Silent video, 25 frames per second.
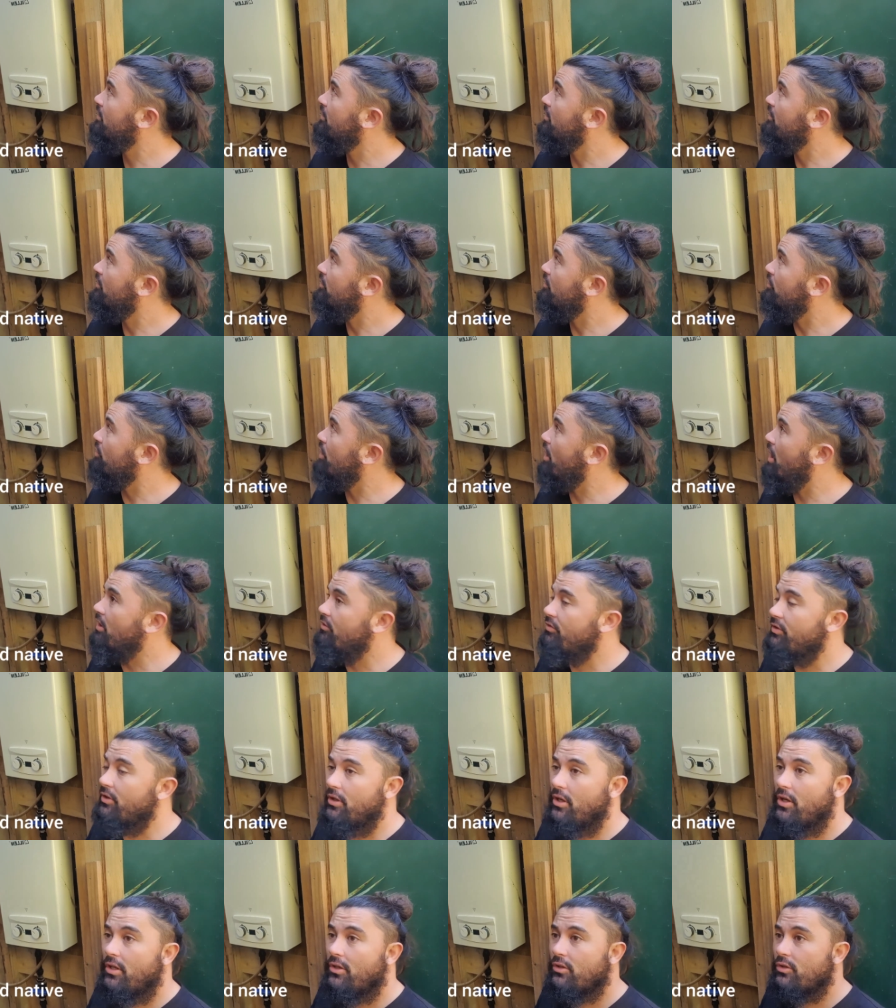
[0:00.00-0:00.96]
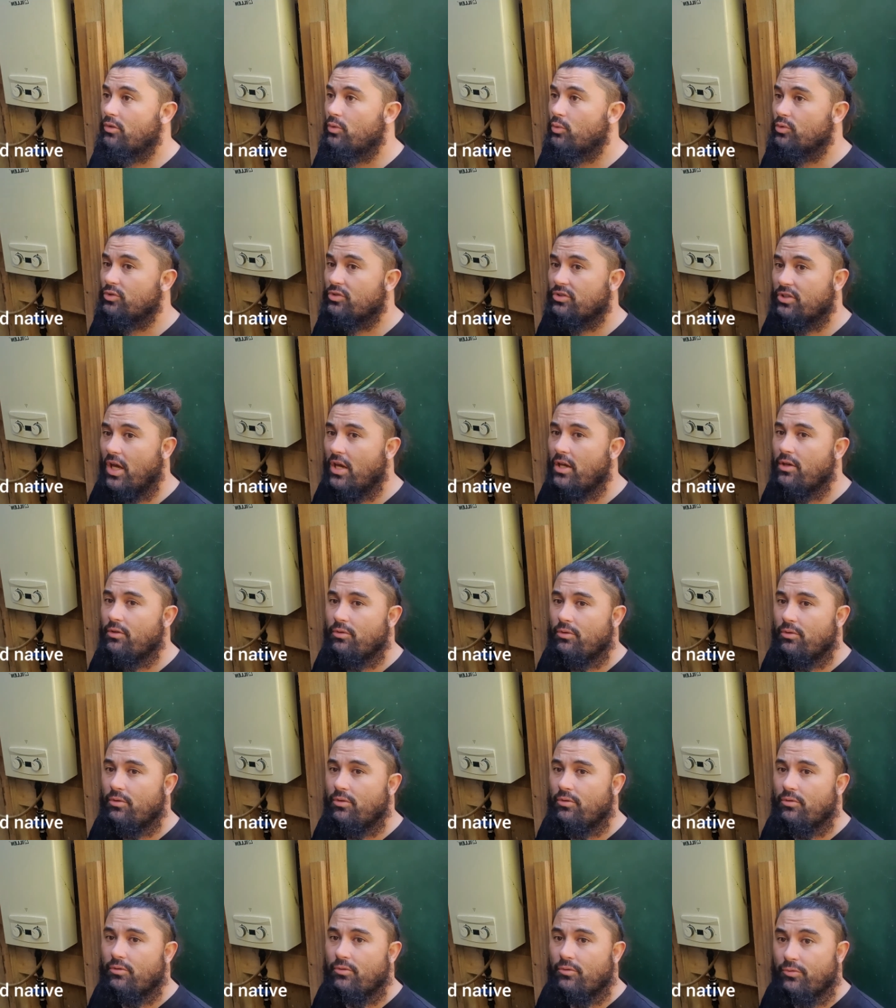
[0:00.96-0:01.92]
you have it and it'll say
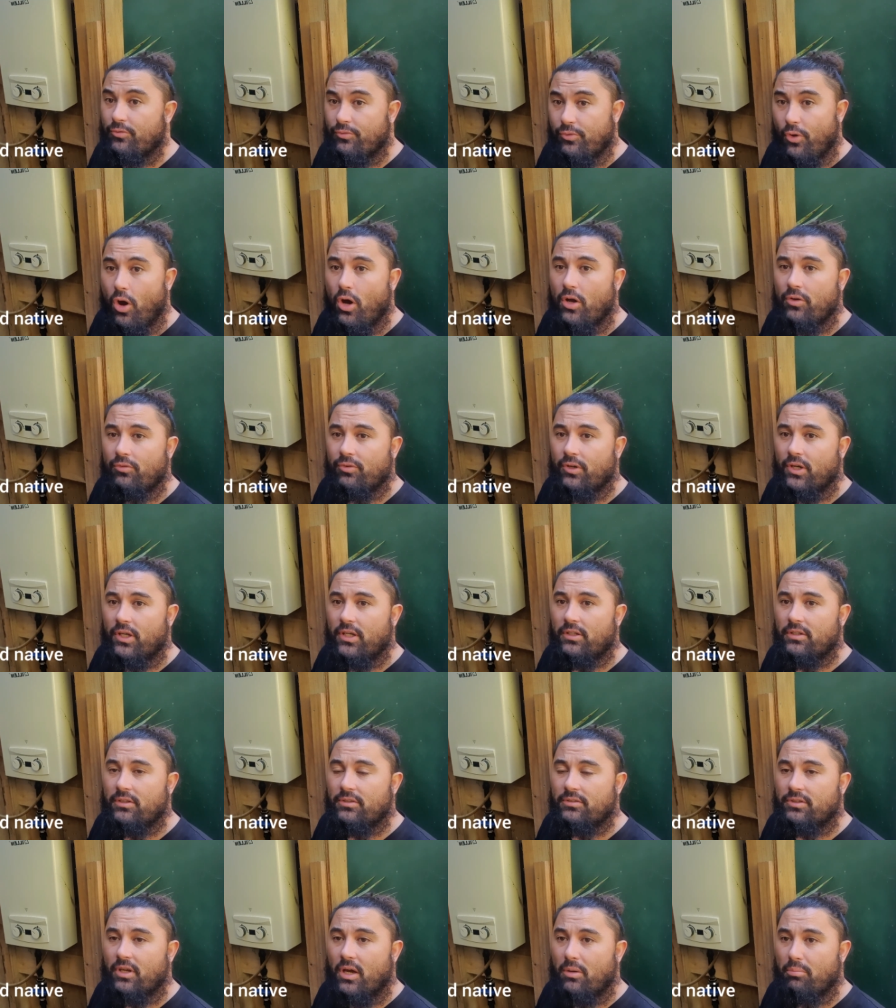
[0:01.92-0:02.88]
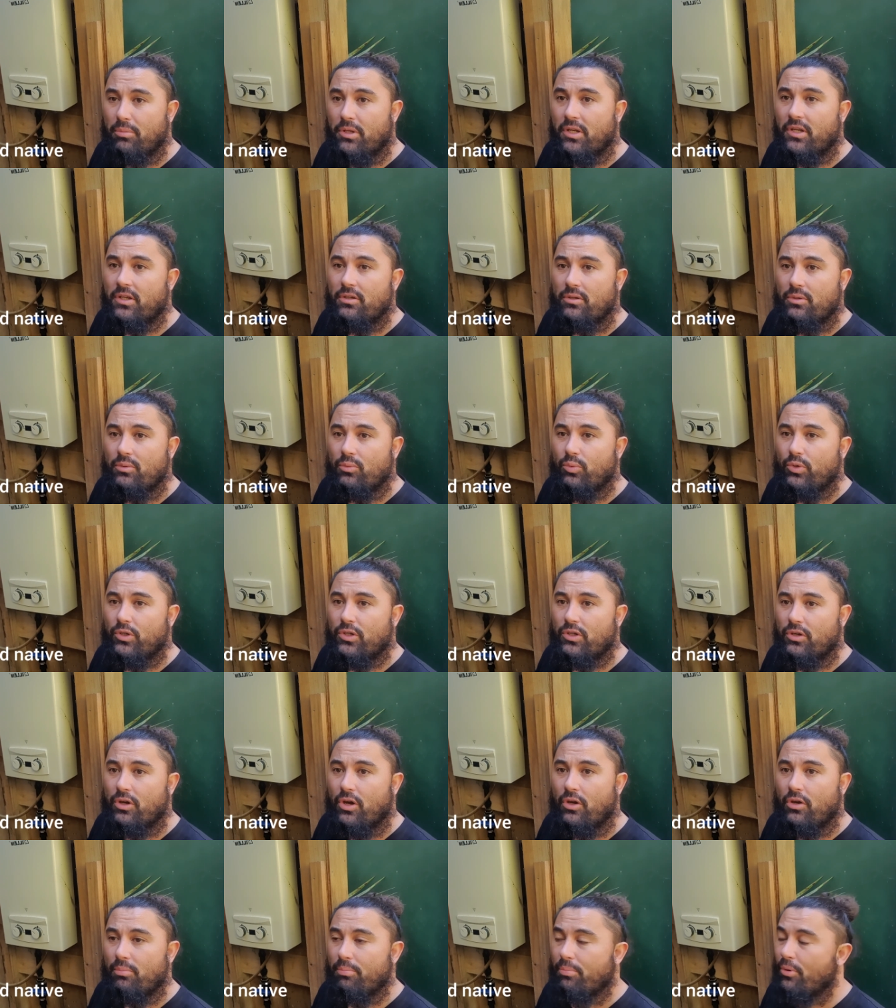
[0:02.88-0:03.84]
5 litres a minute when you
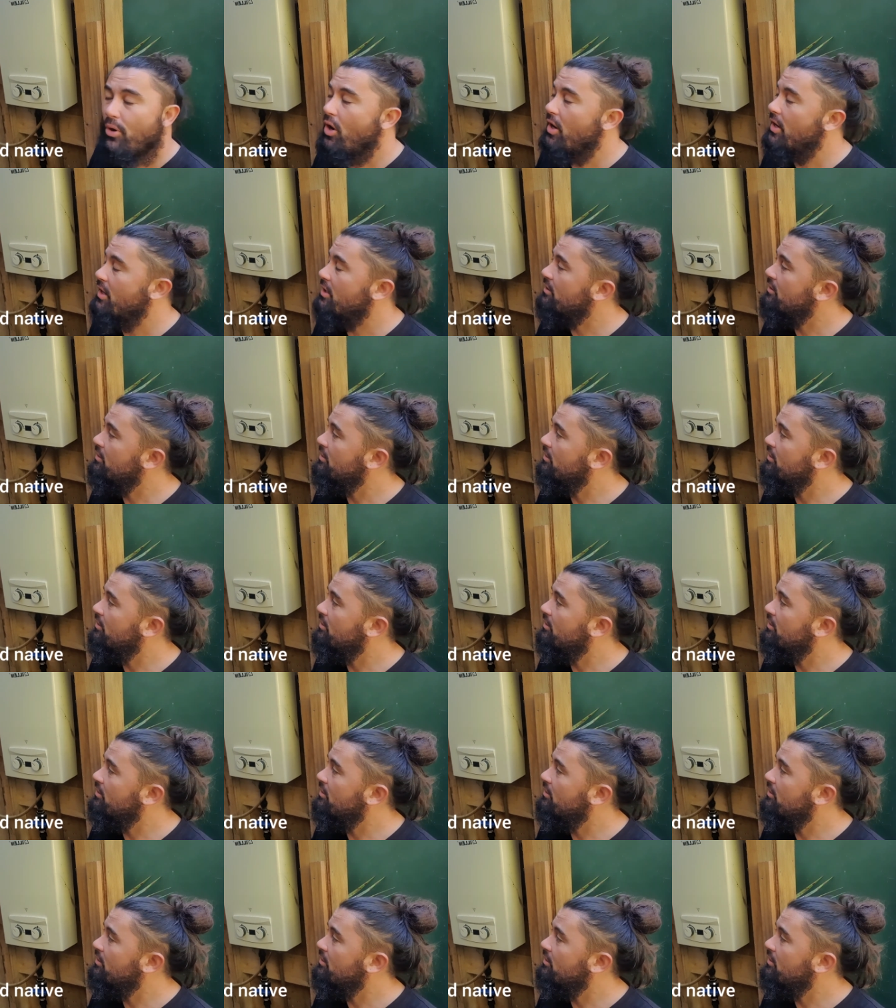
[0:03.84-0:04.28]
go to buy it.